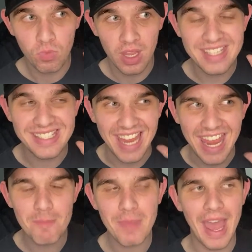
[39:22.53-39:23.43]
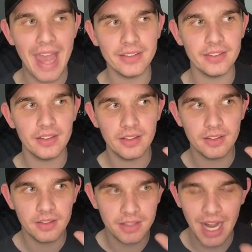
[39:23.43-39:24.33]
his impact
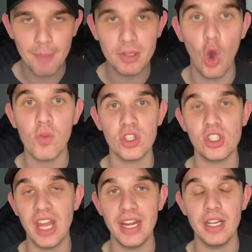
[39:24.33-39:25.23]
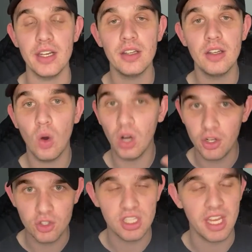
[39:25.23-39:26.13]
cannot be overstated or
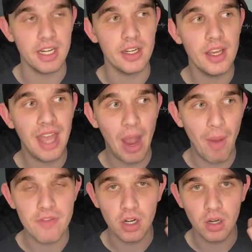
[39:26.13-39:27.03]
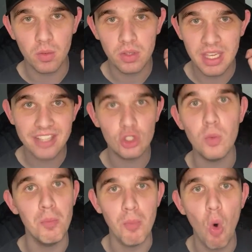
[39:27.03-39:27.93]
understated. However, he has to do
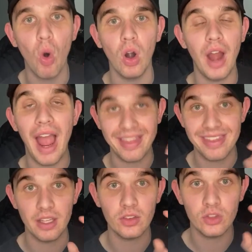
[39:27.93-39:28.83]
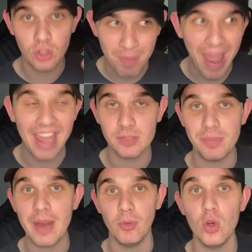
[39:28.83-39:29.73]
more, I think, to pass
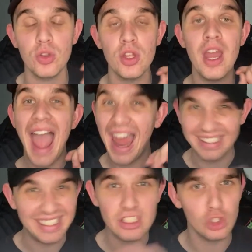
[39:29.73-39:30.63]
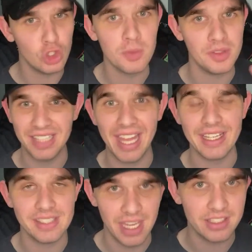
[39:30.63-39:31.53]
Babe Ruth, at least in terms of
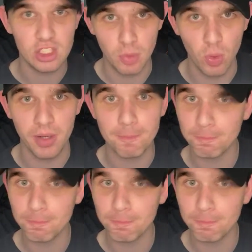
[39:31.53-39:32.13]
legacy at this point.